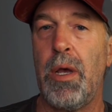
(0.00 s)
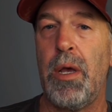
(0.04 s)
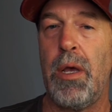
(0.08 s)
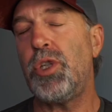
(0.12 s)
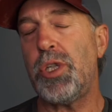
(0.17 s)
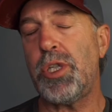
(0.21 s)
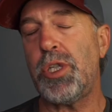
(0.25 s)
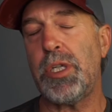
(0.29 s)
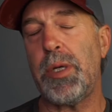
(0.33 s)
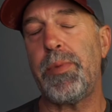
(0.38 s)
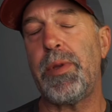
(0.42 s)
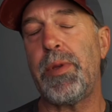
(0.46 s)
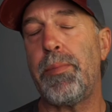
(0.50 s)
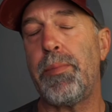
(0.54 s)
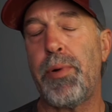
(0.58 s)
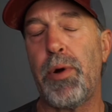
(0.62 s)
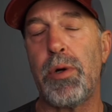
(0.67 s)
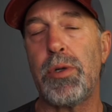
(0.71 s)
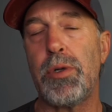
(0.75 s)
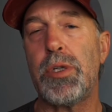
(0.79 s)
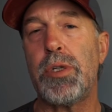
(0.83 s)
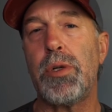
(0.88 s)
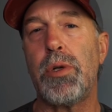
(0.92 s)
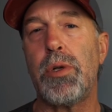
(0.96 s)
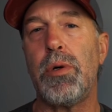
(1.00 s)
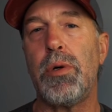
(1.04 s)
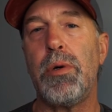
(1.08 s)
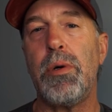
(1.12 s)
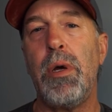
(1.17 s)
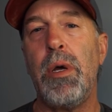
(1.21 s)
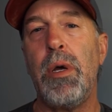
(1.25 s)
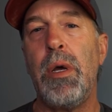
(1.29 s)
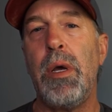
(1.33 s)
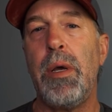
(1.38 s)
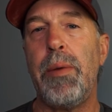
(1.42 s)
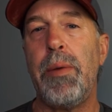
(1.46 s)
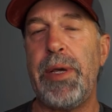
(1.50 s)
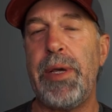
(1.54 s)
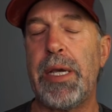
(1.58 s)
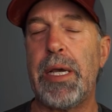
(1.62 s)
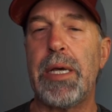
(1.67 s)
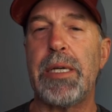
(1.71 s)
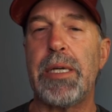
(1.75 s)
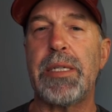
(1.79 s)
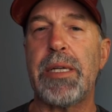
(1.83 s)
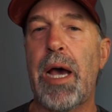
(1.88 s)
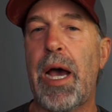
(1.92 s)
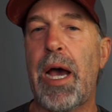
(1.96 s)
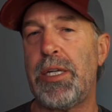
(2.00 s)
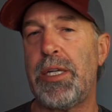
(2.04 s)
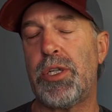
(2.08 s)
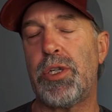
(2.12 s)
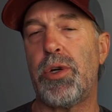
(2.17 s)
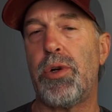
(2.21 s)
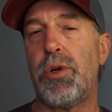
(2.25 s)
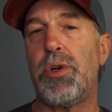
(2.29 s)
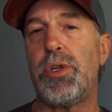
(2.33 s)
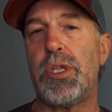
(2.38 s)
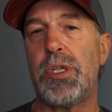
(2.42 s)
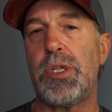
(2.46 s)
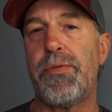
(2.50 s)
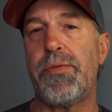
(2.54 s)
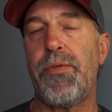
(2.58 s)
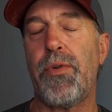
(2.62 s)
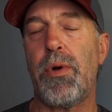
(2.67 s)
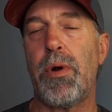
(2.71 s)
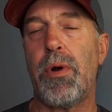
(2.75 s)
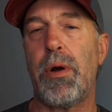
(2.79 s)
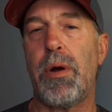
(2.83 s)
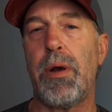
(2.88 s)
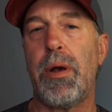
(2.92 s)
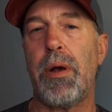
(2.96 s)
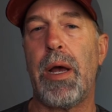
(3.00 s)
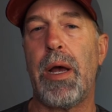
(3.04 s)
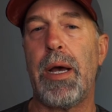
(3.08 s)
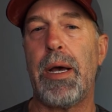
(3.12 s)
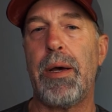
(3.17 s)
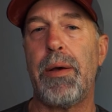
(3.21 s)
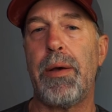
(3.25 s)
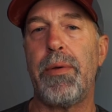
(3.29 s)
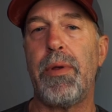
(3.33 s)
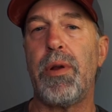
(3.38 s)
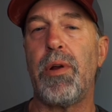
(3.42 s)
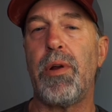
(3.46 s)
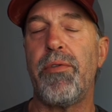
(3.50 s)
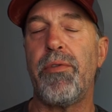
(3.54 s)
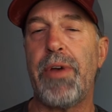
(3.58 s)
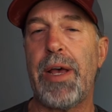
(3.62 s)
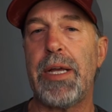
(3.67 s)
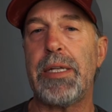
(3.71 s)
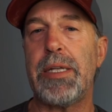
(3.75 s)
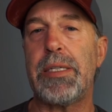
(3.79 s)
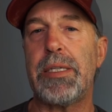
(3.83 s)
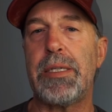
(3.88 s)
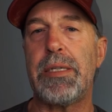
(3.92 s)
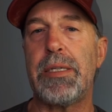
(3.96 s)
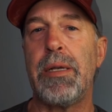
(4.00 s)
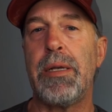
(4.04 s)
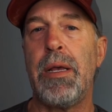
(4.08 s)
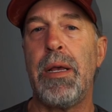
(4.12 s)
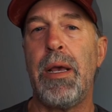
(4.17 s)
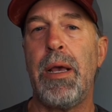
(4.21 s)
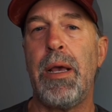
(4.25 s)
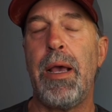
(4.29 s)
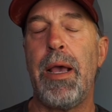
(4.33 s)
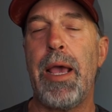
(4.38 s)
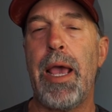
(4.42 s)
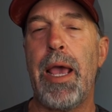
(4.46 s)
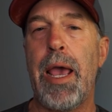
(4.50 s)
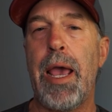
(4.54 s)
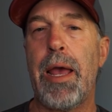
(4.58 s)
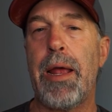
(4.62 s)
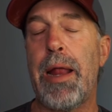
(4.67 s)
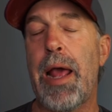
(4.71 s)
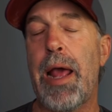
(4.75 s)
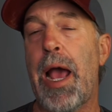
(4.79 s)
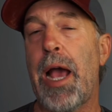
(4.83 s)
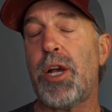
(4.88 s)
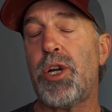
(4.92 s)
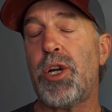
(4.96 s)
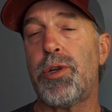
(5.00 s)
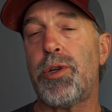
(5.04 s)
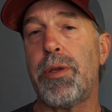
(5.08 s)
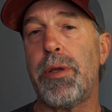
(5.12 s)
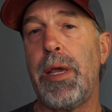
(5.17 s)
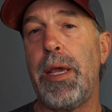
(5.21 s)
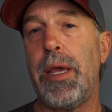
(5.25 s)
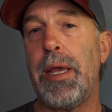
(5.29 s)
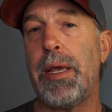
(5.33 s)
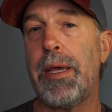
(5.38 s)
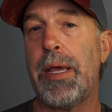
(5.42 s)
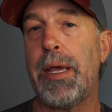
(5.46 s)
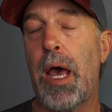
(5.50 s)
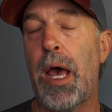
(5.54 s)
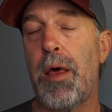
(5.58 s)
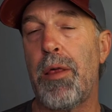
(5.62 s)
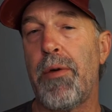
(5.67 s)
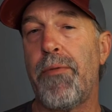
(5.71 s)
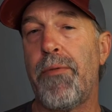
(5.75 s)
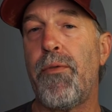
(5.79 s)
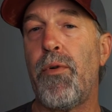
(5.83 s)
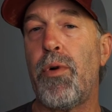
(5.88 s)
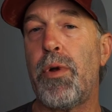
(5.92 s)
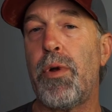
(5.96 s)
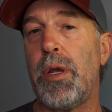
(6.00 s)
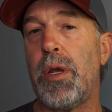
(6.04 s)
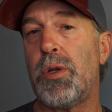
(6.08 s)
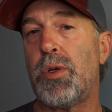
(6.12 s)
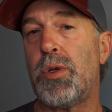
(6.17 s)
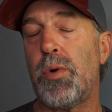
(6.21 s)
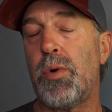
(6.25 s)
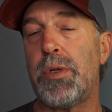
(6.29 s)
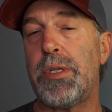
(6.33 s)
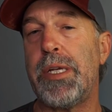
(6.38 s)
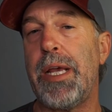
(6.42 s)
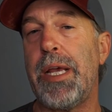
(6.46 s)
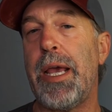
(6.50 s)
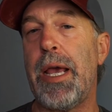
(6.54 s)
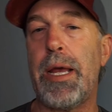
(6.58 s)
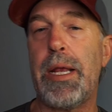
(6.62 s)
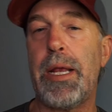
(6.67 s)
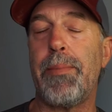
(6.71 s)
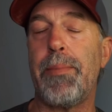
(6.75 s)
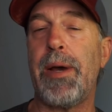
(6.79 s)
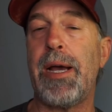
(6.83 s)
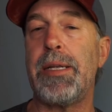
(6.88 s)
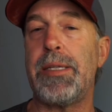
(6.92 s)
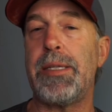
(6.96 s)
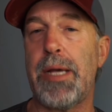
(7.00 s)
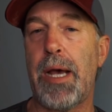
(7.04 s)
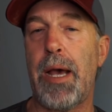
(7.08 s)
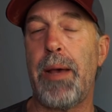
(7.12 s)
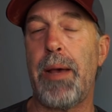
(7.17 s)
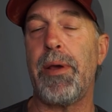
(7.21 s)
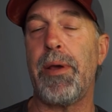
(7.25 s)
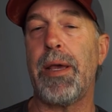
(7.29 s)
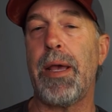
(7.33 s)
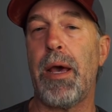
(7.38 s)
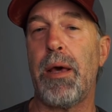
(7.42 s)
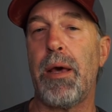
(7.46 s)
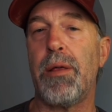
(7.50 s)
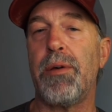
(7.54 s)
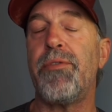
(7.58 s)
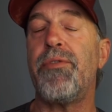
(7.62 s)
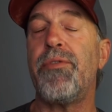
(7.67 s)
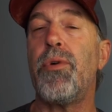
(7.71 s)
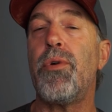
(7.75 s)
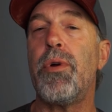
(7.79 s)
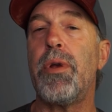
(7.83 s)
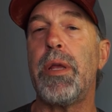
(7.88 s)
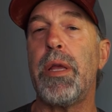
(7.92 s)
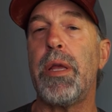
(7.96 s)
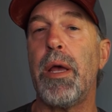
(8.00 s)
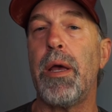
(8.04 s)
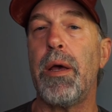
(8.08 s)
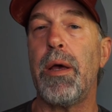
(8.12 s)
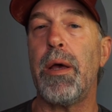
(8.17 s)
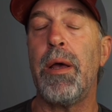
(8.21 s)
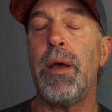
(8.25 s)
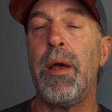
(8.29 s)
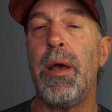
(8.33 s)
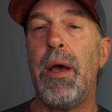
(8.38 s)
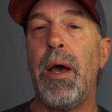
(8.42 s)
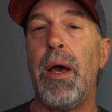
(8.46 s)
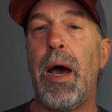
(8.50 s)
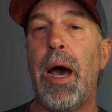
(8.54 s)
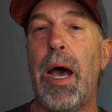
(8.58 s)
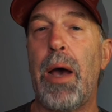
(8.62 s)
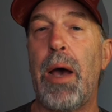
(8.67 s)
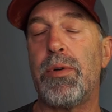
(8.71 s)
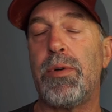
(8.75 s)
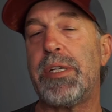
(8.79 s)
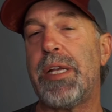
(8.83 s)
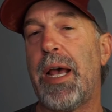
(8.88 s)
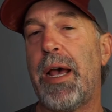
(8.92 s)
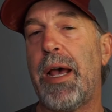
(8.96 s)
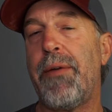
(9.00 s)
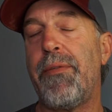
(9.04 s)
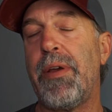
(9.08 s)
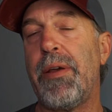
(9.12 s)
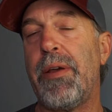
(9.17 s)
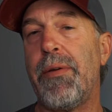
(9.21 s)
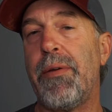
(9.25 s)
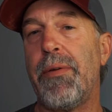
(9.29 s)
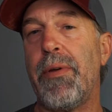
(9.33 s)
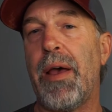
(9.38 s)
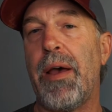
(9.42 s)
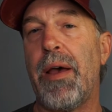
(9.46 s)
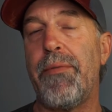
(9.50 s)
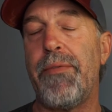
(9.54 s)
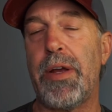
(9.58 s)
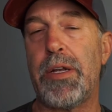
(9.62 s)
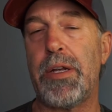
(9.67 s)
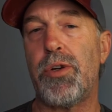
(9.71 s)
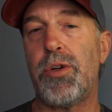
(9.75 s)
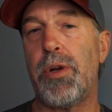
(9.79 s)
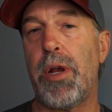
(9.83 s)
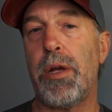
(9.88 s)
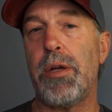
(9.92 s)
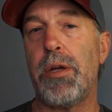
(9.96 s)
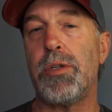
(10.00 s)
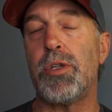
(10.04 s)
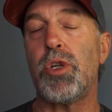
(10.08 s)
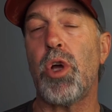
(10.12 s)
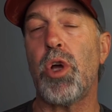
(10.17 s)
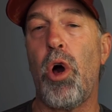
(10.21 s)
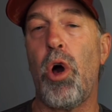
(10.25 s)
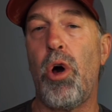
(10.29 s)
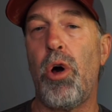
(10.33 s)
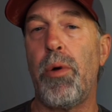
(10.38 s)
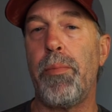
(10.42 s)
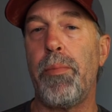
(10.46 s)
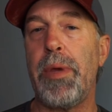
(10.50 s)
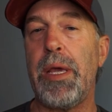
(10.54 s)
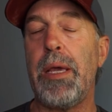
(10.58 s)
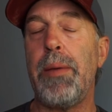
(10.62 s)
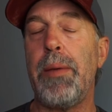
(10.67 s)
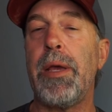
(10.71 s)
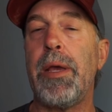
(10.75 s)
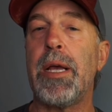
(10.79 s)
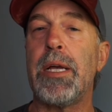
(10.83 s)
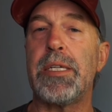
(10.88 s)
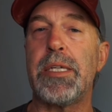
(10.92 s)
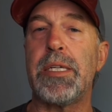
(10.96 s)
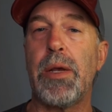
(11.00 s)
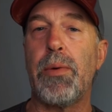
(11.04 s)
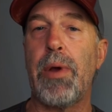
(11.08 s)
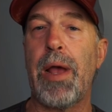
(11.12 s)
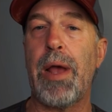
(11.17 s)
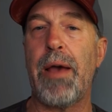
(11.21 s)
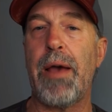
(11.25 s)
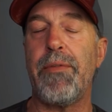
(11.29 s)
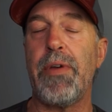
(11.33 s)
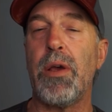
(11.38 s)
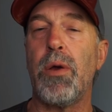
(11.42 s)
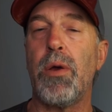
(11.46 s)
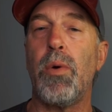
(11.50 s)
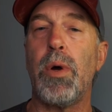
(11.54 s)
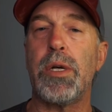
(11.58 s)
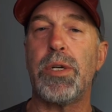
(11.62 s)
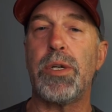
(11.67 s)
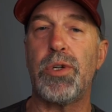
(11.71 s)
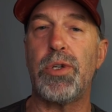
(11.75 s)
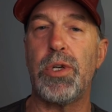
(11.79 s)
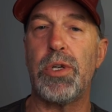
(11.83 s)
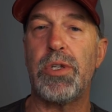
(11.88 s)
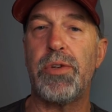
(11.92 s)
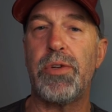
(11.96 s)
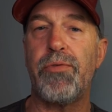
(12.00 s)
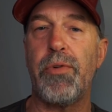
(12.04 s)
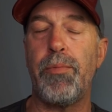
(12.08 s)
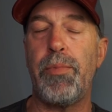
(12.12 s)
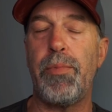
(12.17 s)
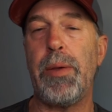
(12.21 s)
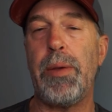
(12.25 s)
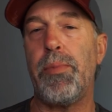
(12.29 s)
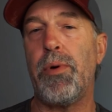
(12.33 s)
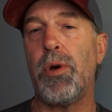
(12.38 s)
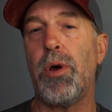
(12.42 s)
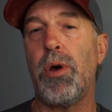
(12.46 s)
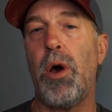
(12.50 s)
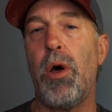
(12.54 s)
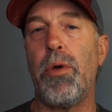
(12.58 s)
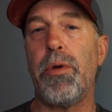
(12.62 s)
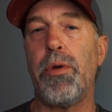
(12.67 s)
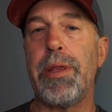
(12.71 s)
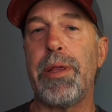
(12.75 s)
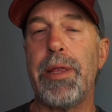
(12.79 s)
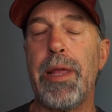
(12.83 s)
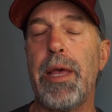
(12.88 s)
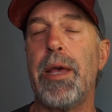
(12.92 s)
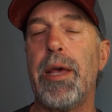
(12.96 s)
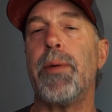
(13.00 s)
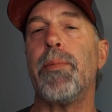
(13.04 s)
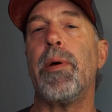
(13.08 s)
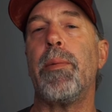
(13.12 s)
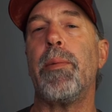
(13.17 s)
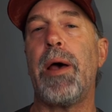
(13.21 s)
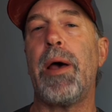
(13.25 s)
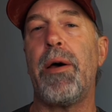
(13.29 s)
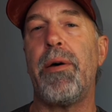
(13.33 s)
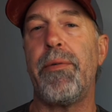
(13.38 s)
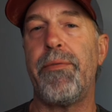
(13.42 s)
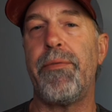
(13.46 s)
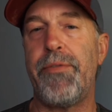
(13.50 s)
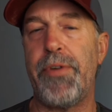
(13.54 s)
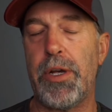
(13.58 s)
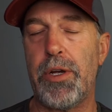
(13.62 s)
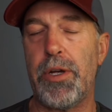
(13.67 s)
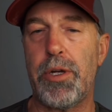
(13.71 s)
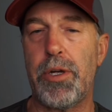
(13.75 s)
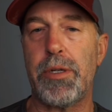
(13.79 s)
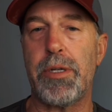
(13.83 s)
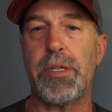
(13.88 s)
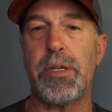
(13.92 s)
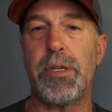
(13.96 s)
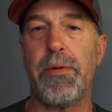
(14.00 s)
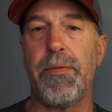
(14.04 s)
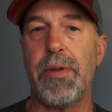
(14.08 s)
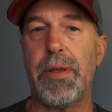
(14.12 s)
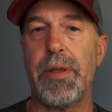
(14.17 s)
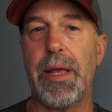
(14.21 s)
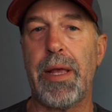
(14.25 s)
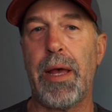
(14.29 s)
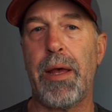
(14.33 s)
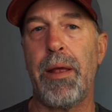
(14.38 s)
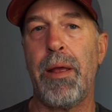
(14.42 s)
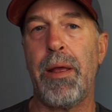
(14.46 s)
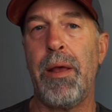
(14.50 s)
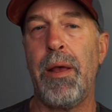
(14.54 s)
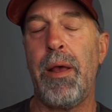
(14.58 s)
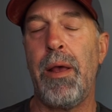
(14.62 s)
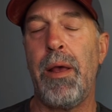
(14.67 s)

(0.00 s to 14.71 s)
Just something personal, because I searched for vets, and actually in California, towards the end of my time in California, I was having veterinarians call me because they were having questions from people calling them about fish and stuff like that.